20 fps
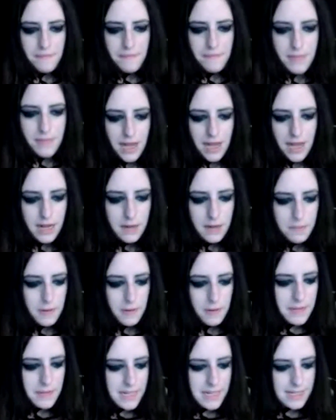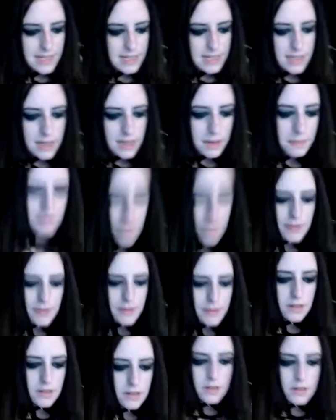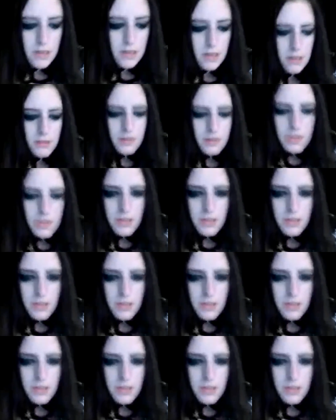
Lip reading: They had to put me to sleep to do the